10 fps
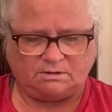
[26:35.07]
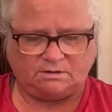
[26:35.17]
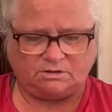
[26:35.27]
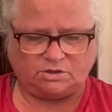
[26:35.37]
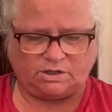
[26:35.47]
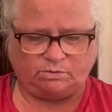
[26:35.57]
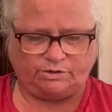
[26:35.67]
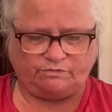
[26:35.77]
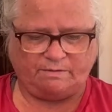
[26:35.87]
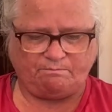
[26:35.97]
so I would
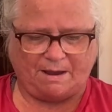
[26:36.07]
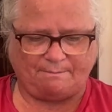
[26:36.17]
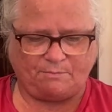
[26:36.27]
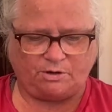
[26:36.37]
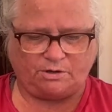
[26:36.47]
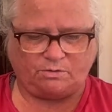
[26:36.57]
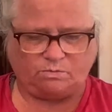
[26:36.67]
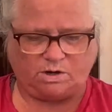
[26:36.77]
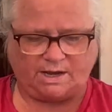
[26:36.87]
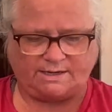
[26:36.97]
remember
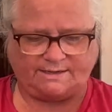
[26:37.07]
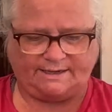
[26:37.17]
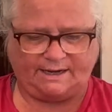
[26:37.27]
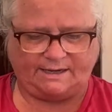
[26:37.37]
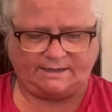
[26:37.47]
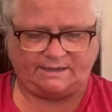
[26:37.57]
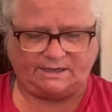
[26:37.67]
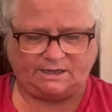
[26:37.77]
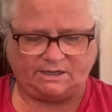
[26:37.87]
what I did.